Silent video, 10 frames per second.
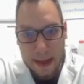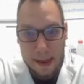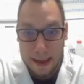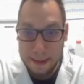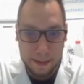
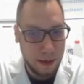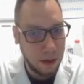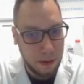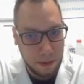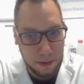and then the
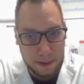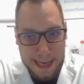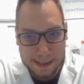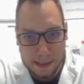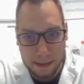whole
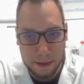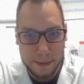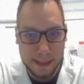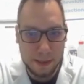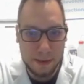gas liquid
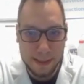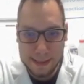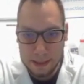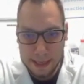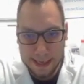mixture is
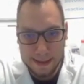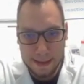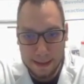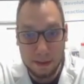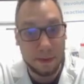injected
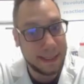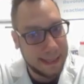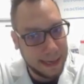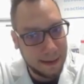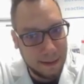into a
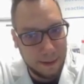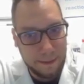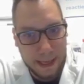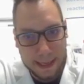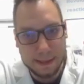second
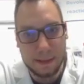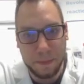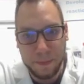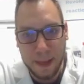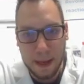Phoenix,